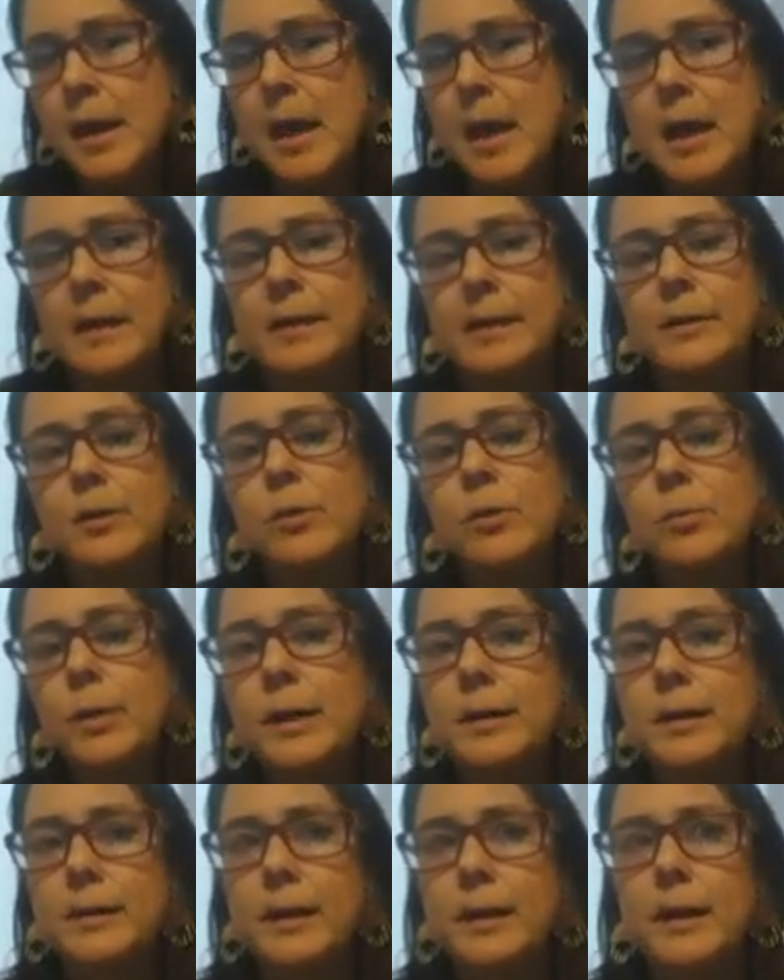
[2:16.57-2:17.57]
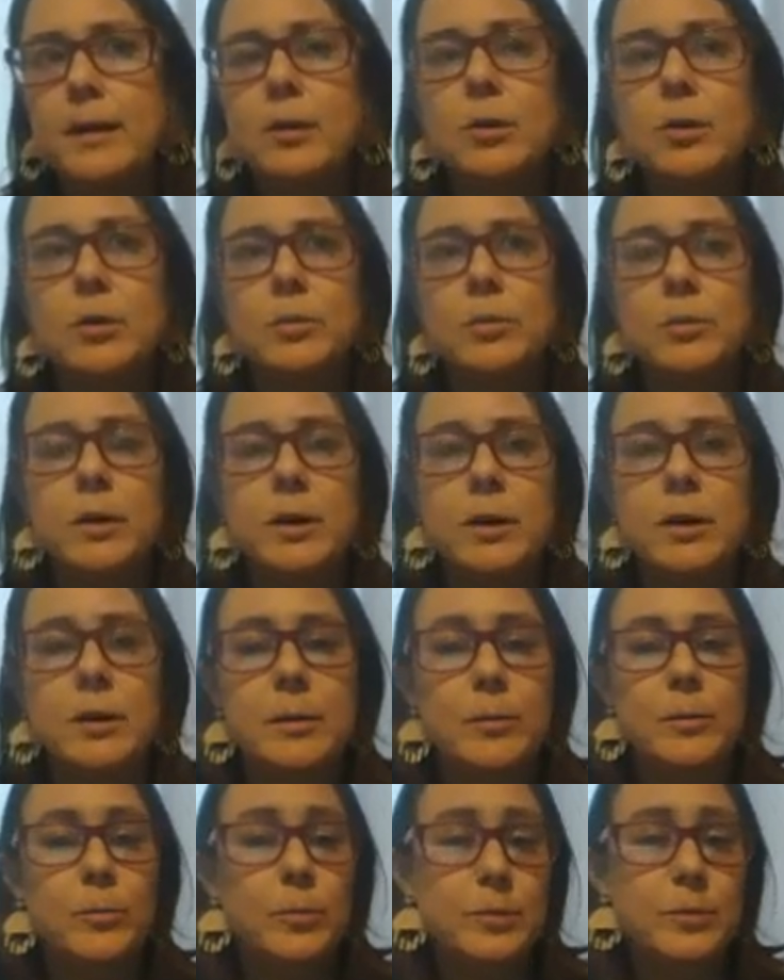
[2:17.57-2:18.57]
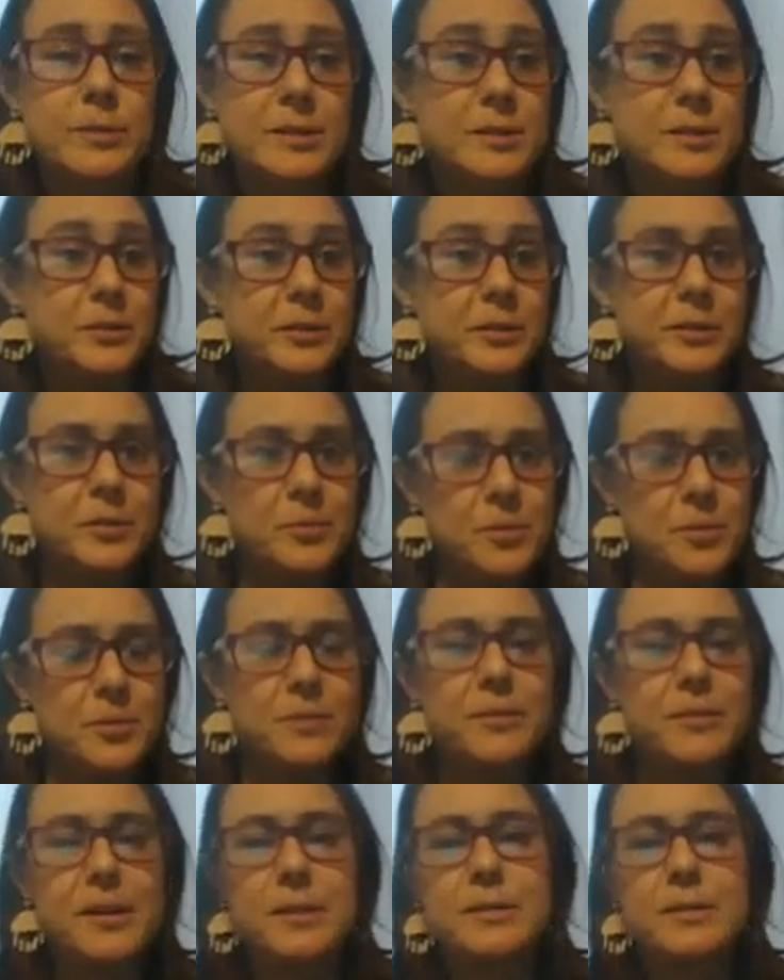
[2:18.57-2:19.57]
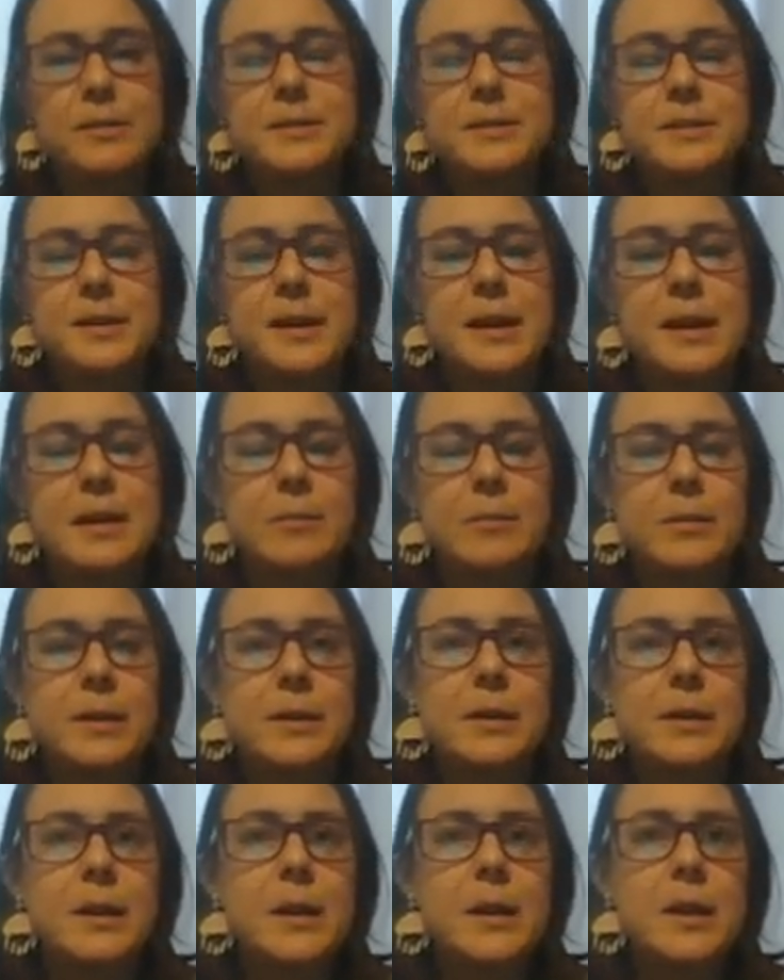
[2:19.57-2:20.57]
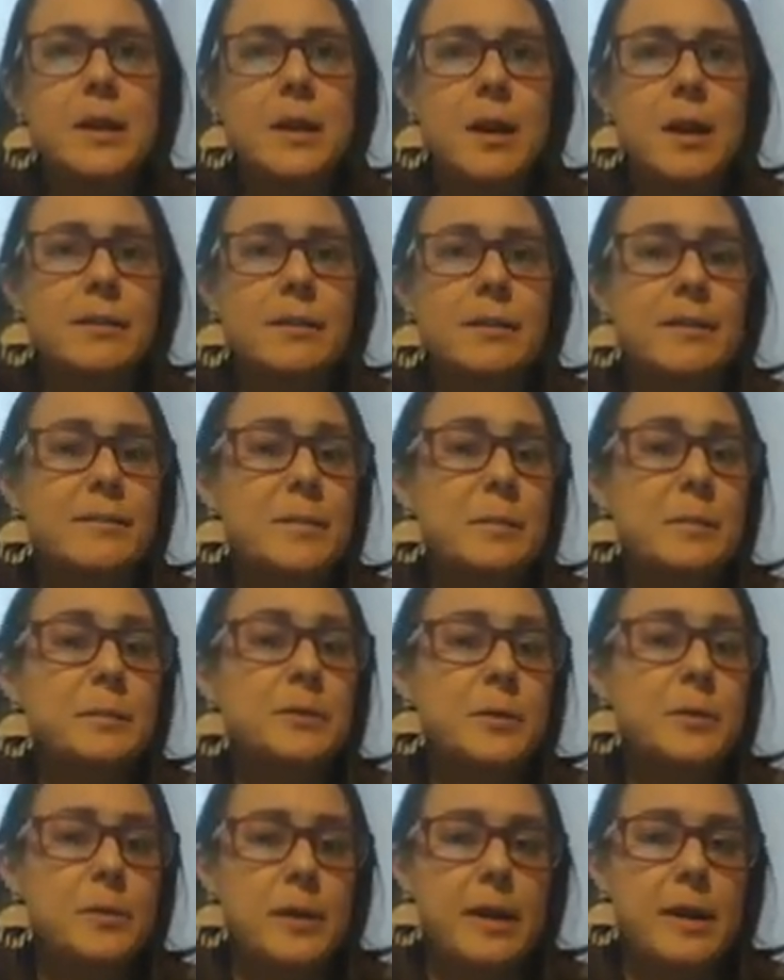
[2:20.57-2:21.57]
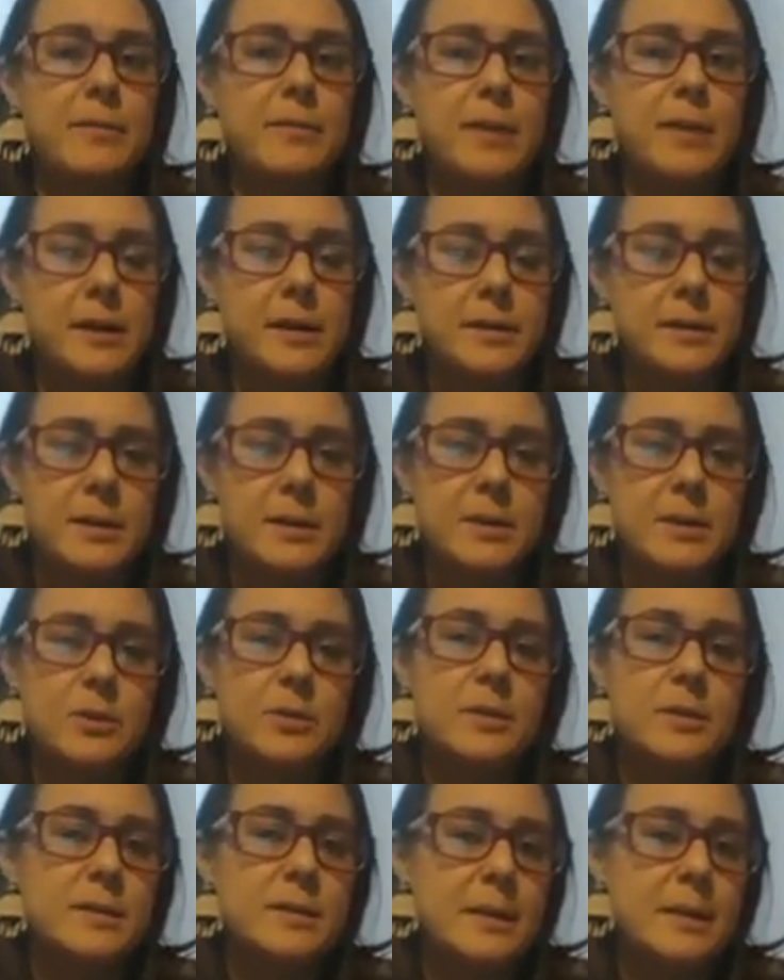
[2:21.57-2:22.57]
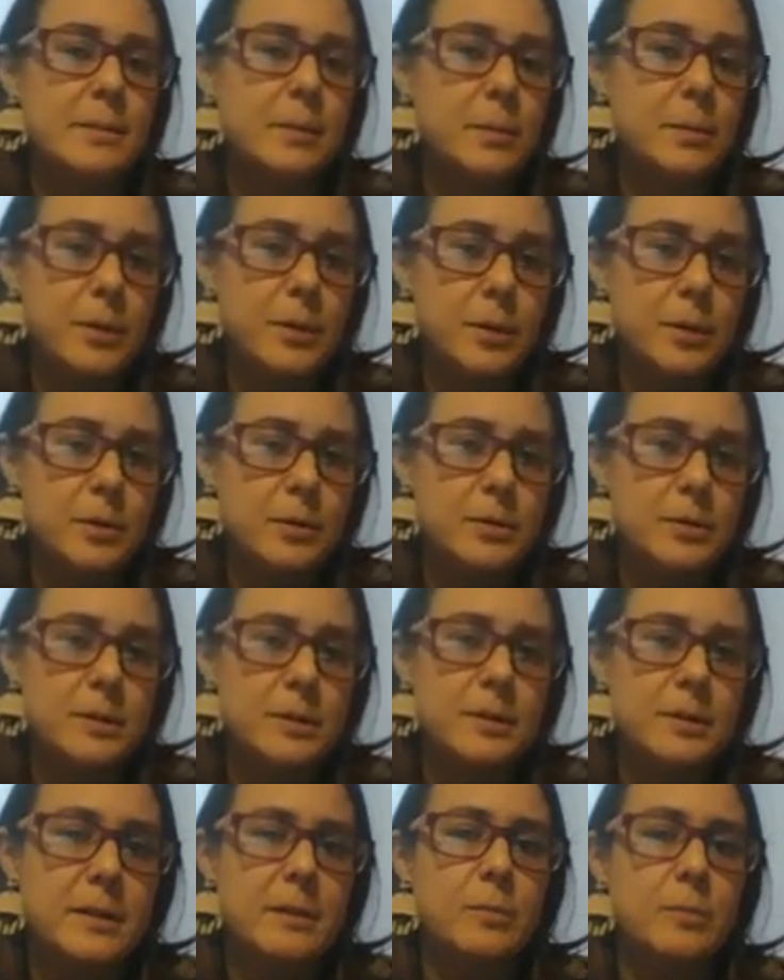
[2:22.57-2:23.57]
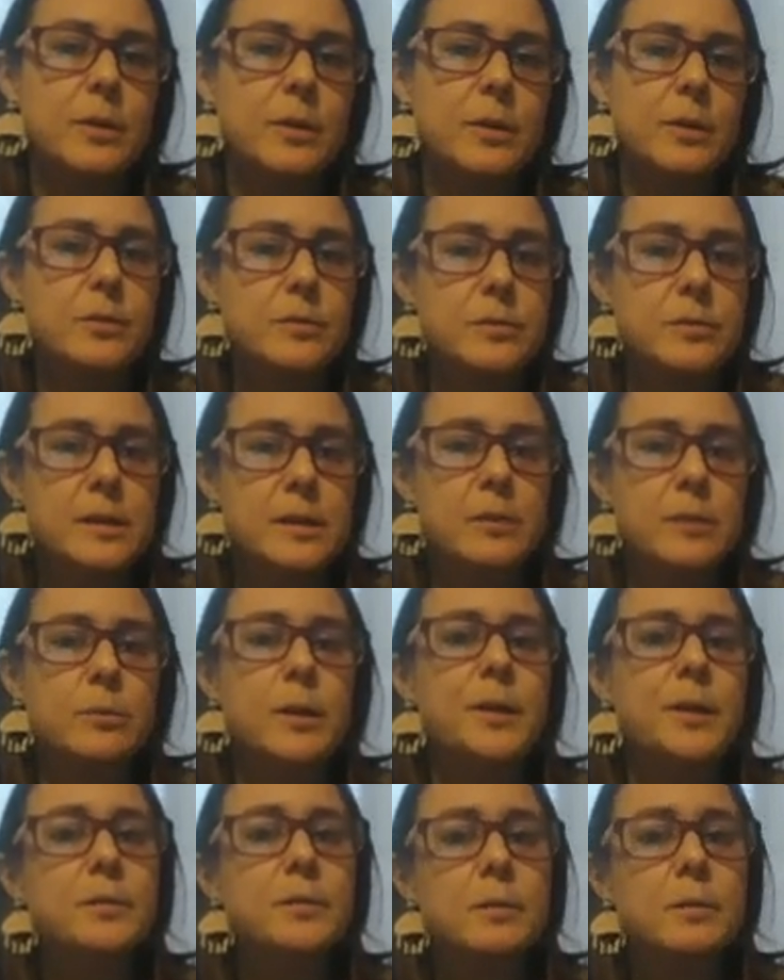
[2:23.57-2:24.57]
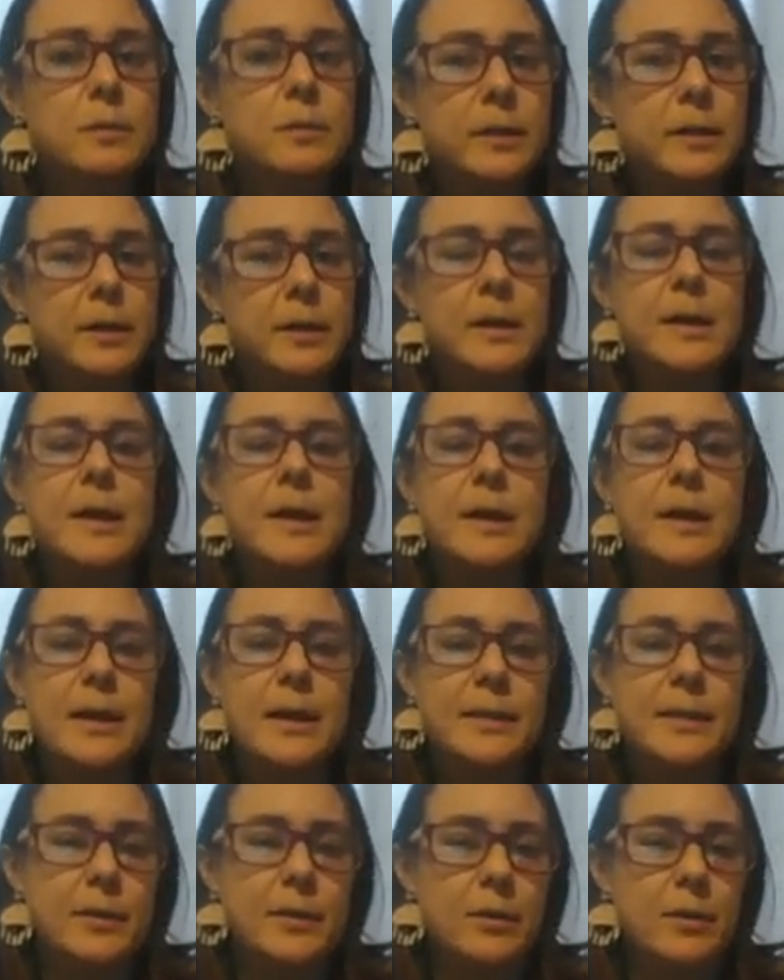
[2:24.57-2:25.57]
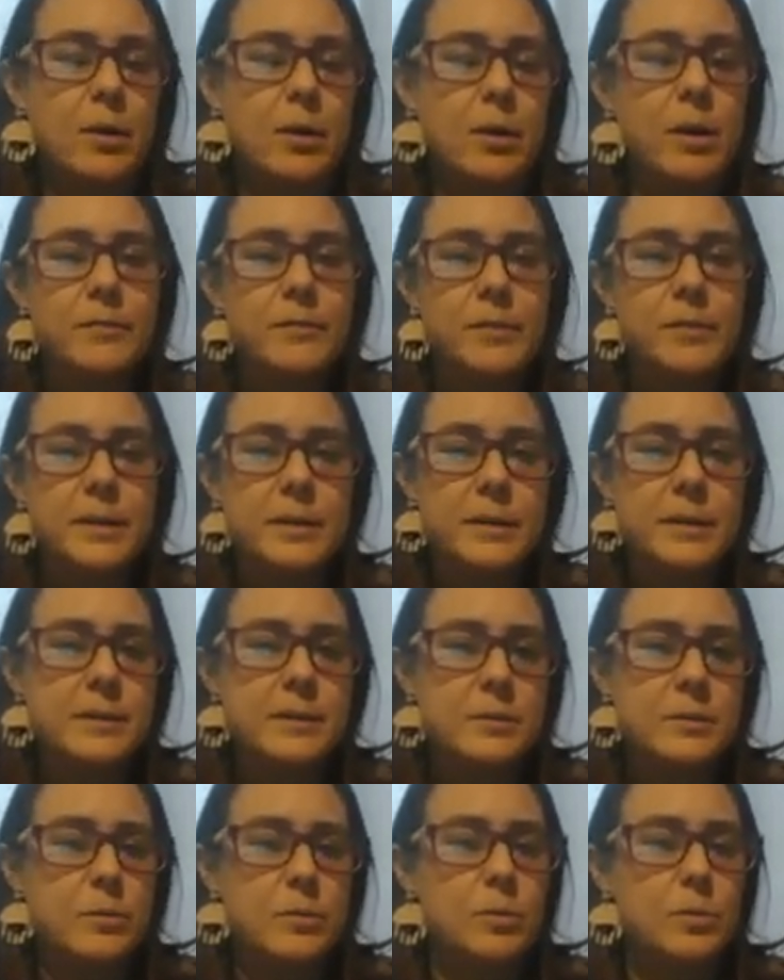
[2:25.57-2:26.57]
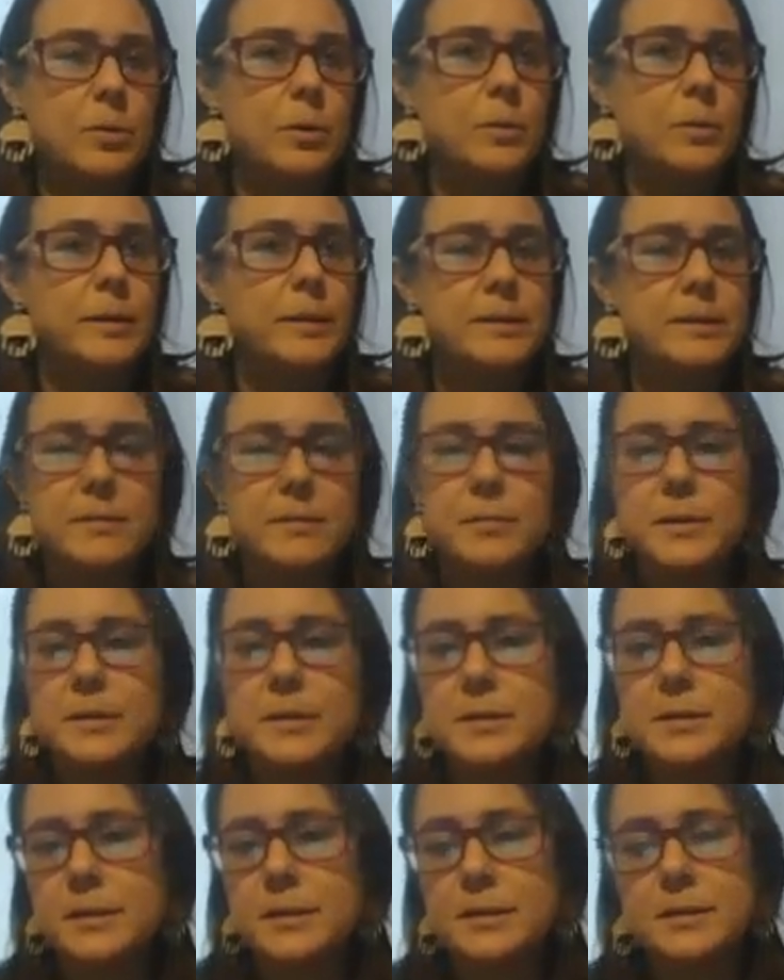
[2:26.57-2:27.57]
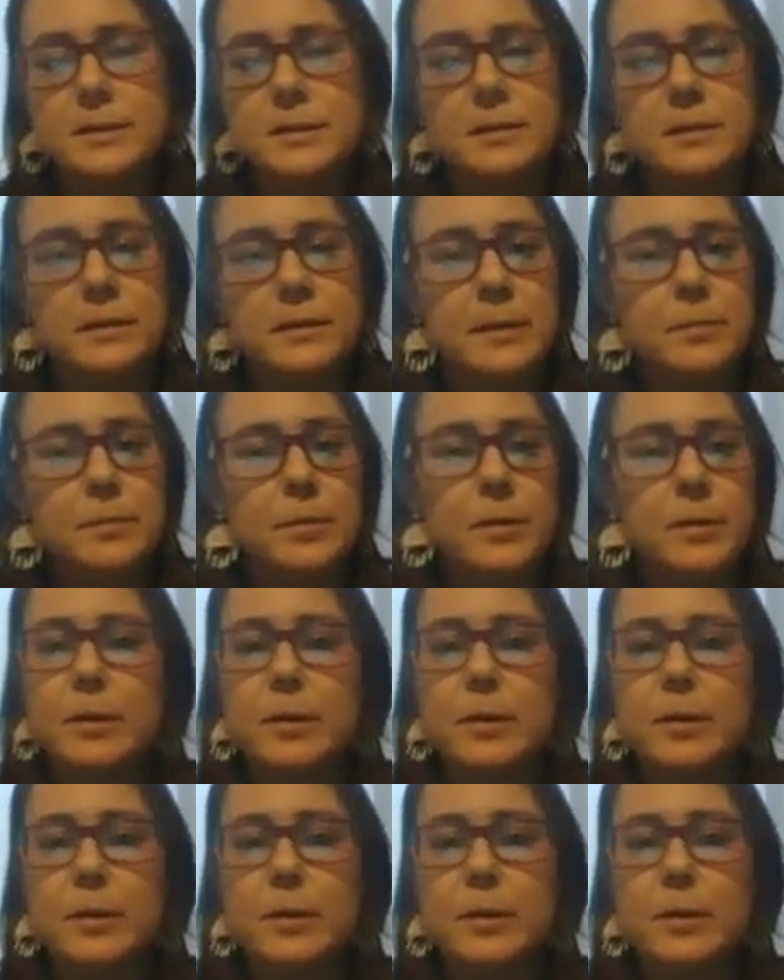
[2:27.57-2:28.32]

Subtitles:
And I know right now we're still in coronavirus time and a lot of people don't have access to the same computers that they were using regularly at their office or place of business, the library,